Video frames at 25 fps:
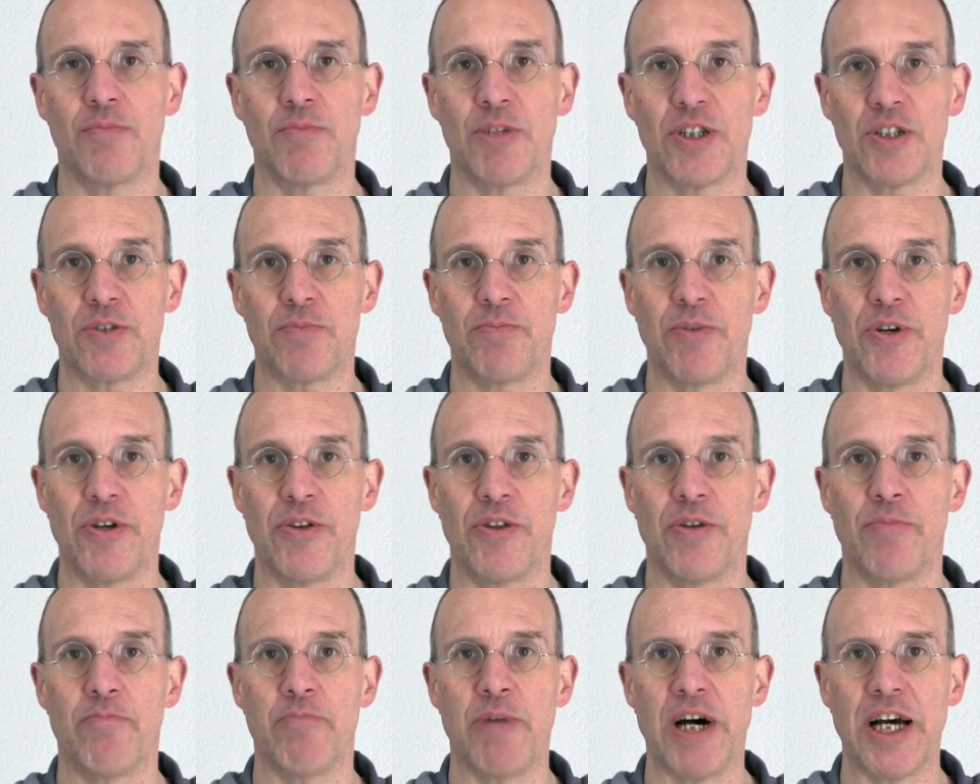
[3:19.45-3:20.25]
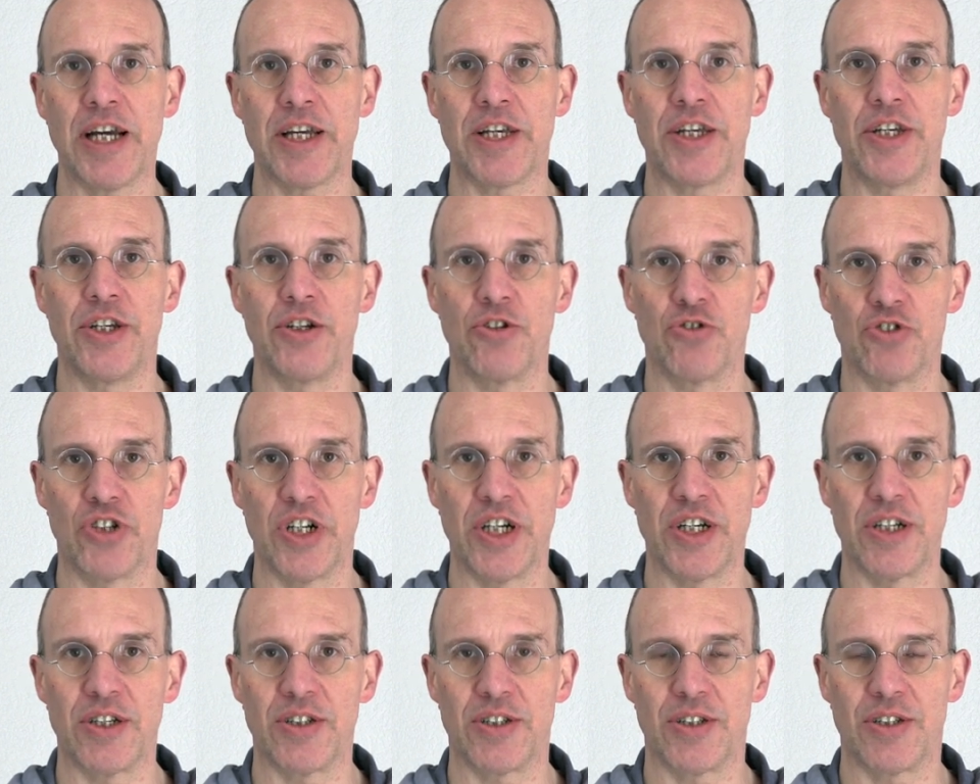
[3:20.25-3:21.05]
must be the monkey
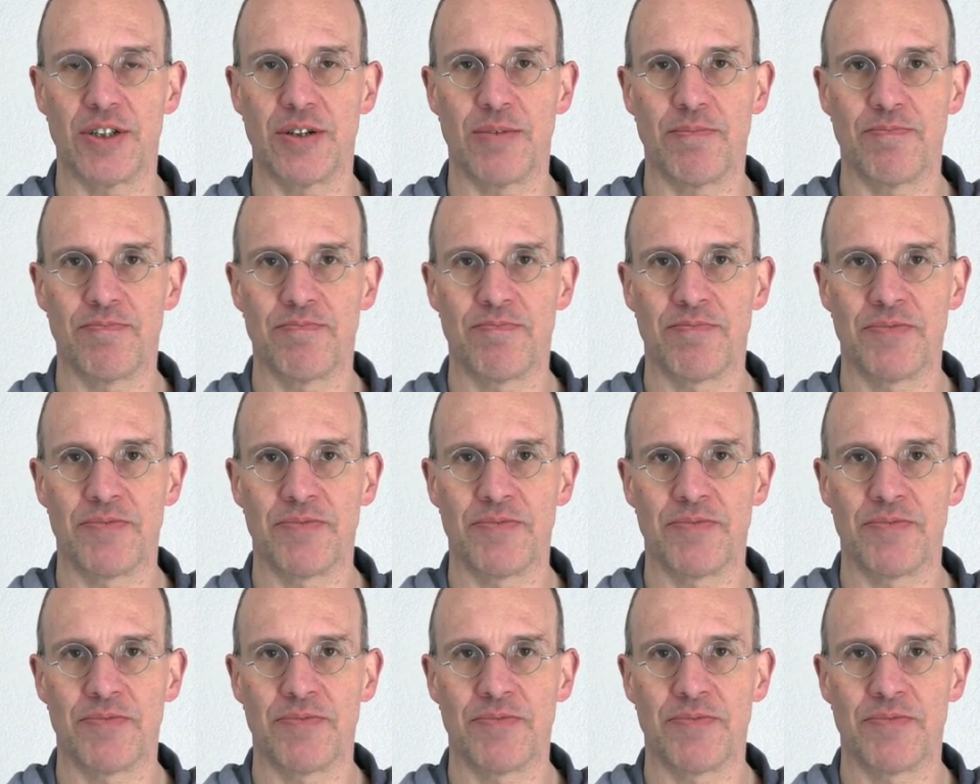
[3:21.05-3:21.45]
rings,